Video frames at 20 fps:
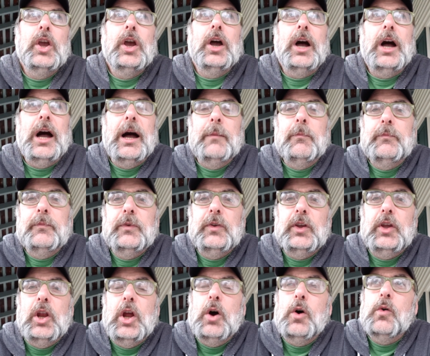Um,
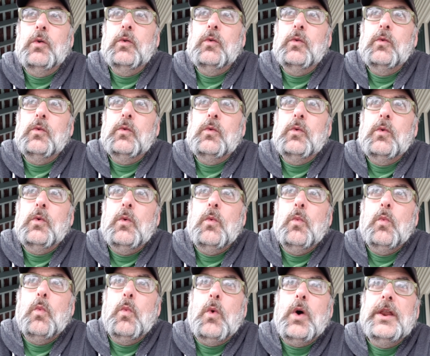you know,
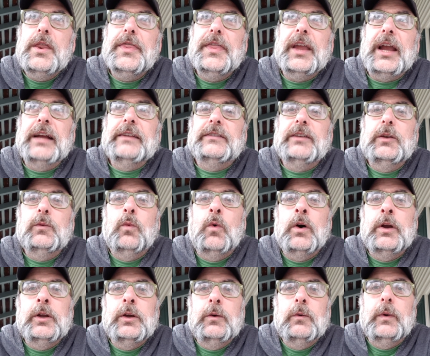one thing I did
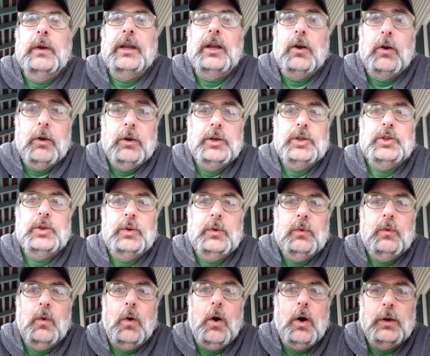want to encourage
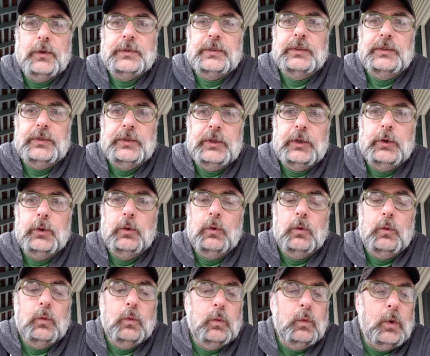you all to
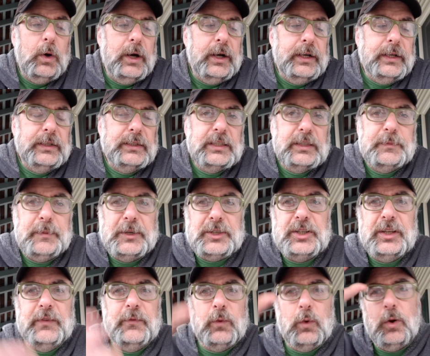do was,
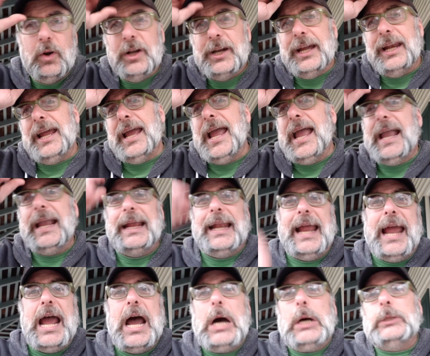especially if we're all kind of hanging
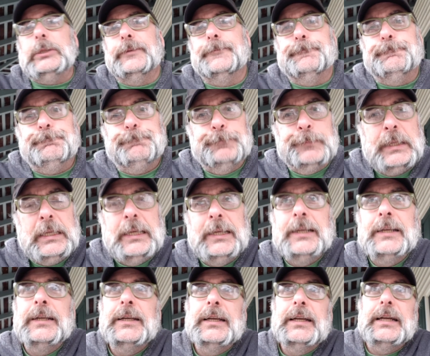out and
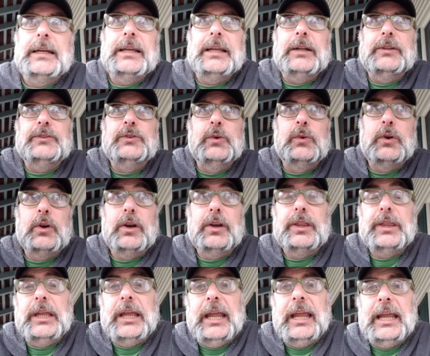you know, doing our
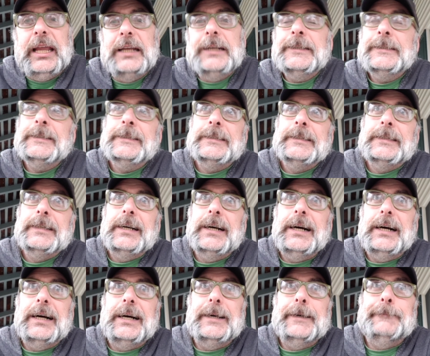thing,
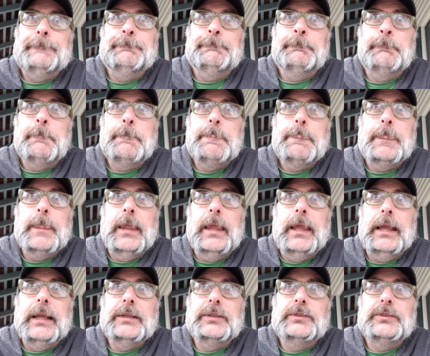um, is